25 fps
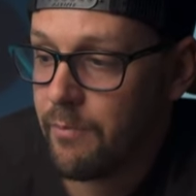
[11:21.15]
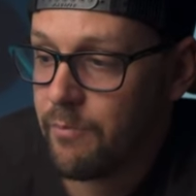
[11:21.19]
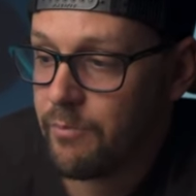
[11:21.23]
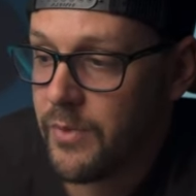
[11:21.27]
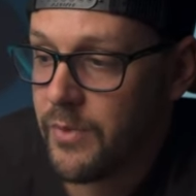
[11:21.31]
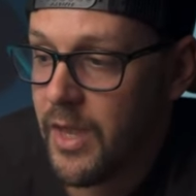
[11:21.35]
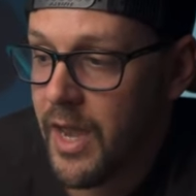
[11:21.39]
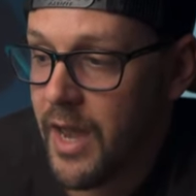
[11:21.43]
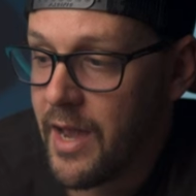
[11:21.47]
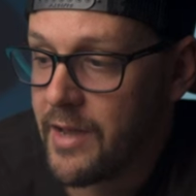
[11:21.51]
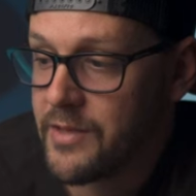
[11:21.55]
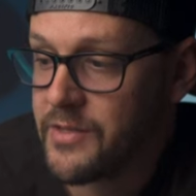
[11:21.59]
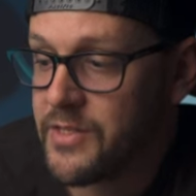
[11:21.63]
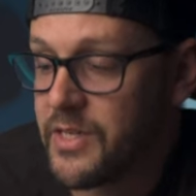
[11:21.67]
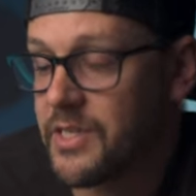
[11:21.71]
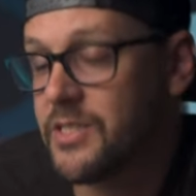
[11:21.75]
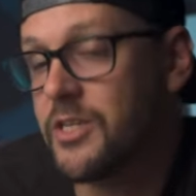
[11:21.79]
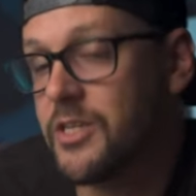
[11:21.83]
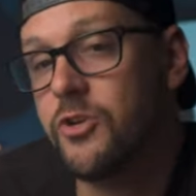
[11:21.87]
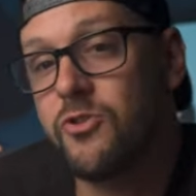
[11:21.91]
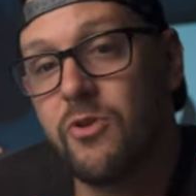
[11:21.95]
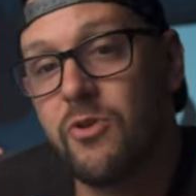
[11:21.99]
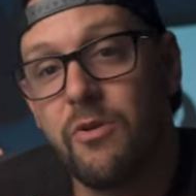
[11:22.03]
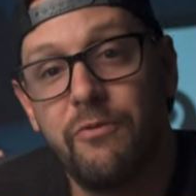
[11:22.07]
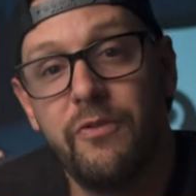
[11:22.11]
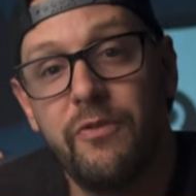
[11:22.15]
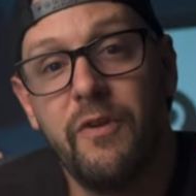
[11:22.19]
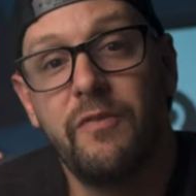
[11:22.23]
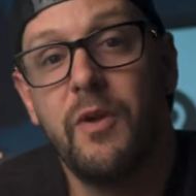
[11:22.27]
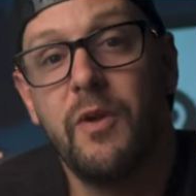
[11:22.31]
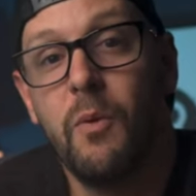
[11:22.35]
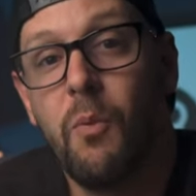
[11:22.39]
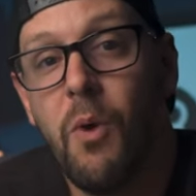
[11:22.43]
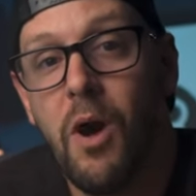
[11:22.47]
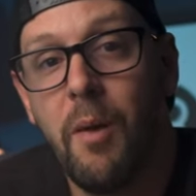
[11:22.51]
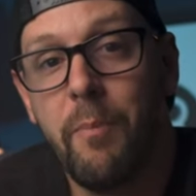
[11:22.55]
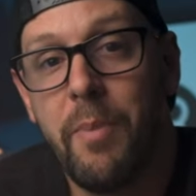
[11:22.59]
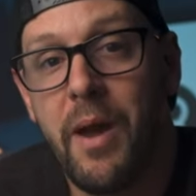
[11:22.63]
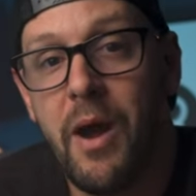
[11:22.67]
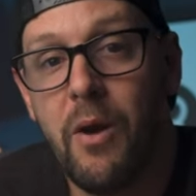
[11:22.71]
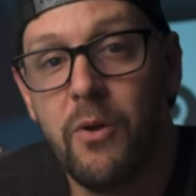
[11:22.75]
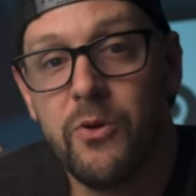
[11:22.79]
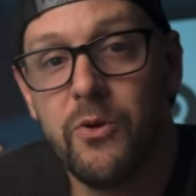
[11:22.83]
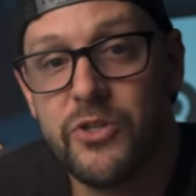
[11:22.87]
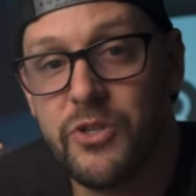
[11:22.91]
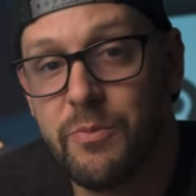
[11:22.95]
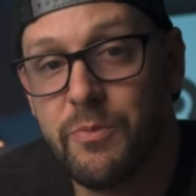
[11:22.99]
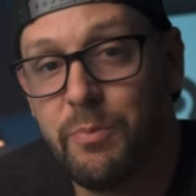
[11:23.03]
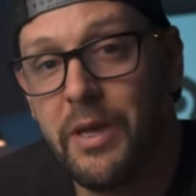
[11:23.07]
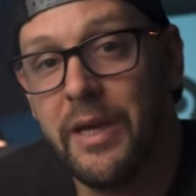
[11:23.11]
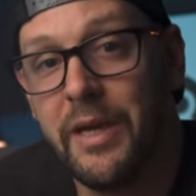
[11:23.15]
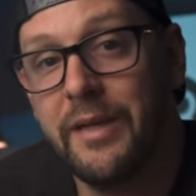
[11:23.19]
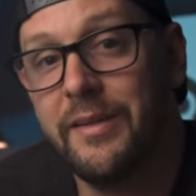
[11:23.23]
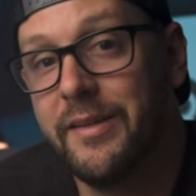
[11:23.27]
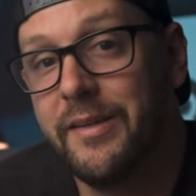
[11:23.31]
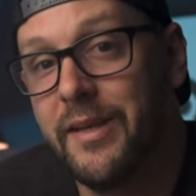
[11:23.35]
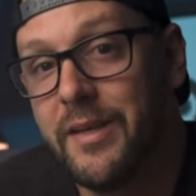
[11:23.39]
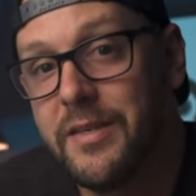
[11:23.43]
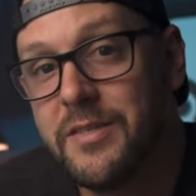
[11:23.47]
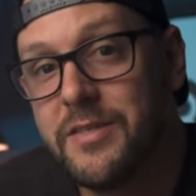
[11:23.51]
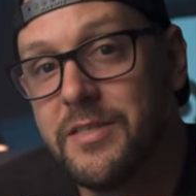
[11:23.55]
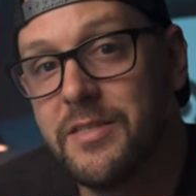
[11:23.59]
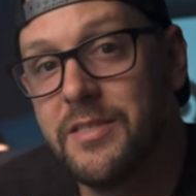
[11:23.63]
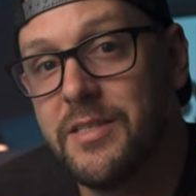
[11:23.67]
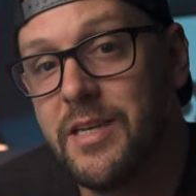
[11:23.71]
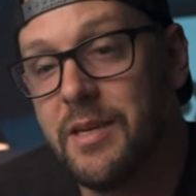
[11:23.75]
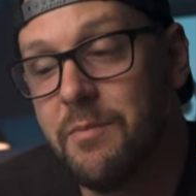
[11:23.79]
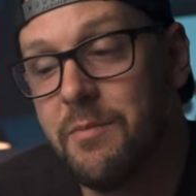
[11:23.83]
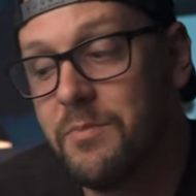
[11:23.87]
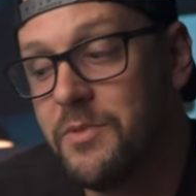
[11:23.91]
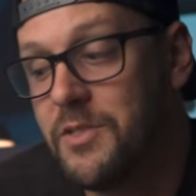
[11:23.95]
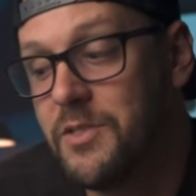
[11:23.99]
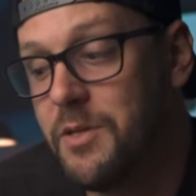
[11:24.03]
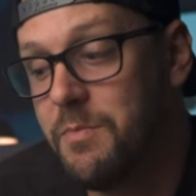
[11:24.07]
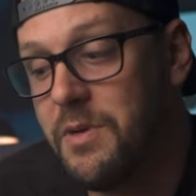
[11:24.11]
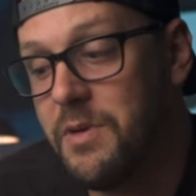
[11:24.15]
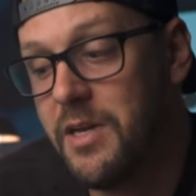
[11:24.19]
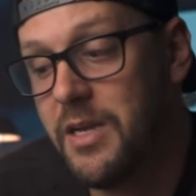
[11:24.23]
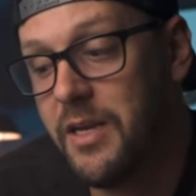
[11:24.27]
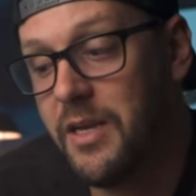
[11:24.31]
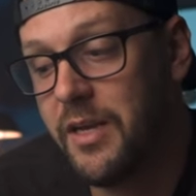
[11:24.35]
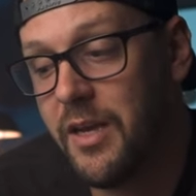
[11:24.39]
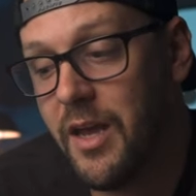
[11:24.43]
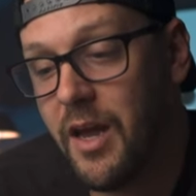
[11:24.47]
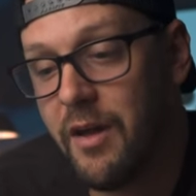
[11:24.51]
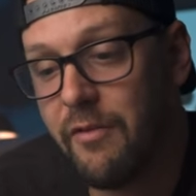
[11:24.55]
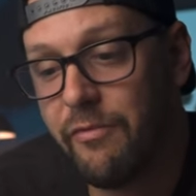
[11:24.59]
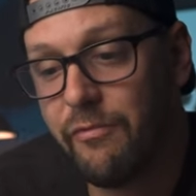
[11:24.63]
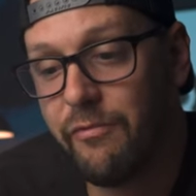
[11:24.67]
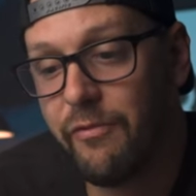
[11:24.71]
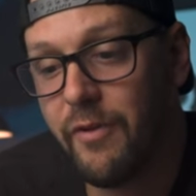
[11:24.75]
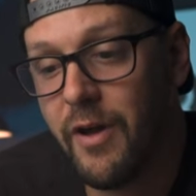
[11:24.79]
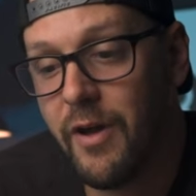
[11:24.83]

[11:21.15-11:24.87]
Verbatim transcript: yeah, 650 watt power supply does seem to be enough.